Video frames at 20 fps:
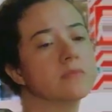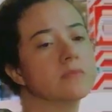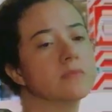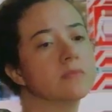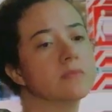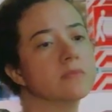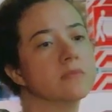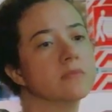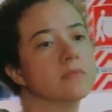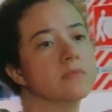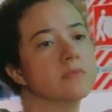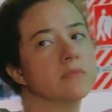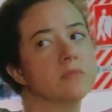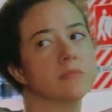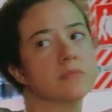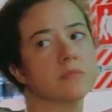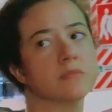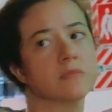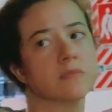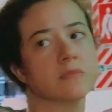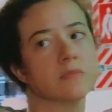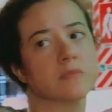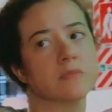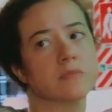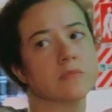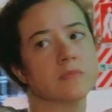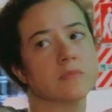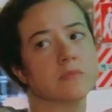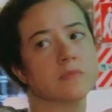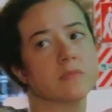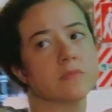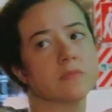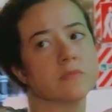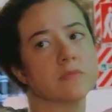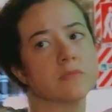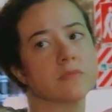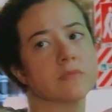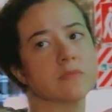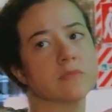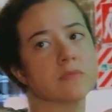
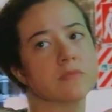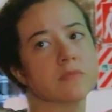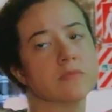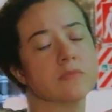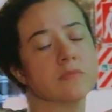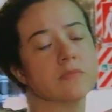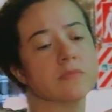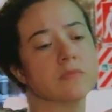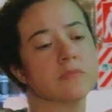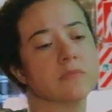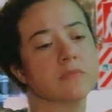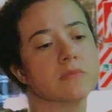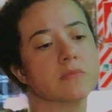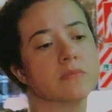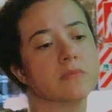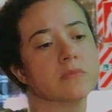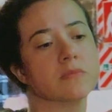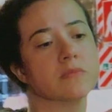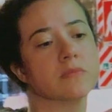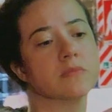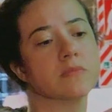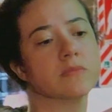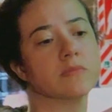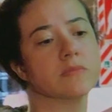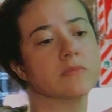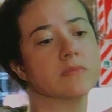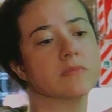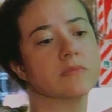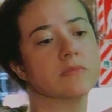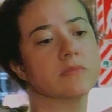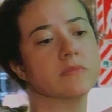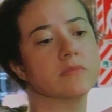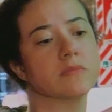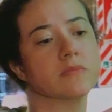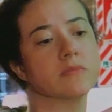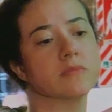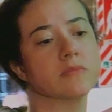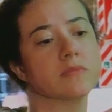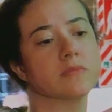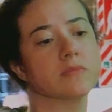
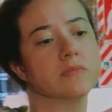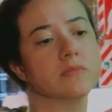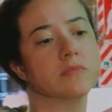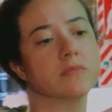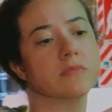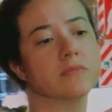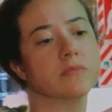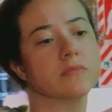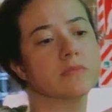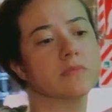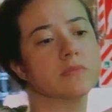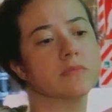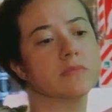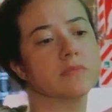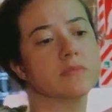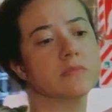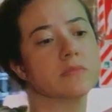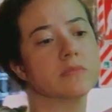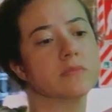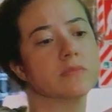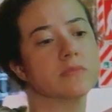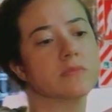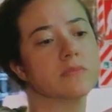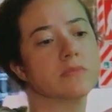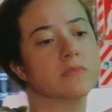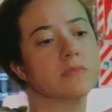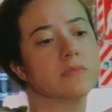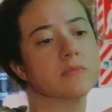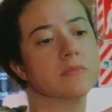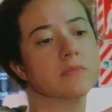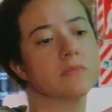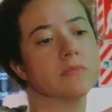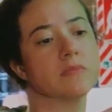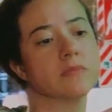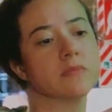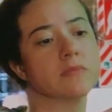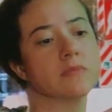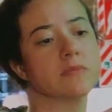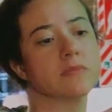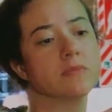
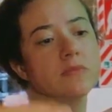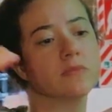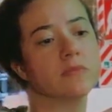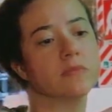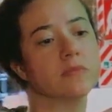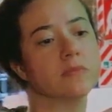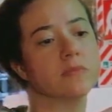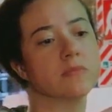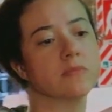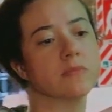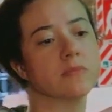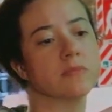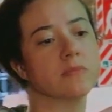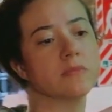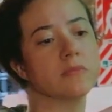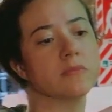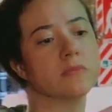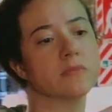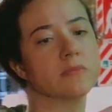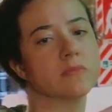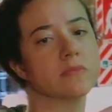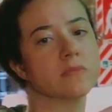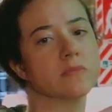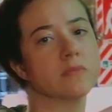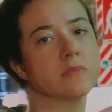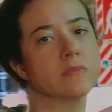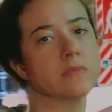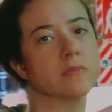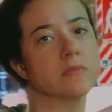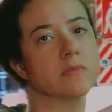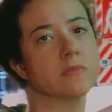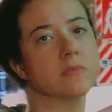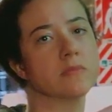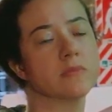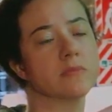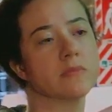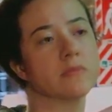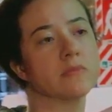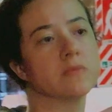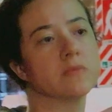This person isn't speaking.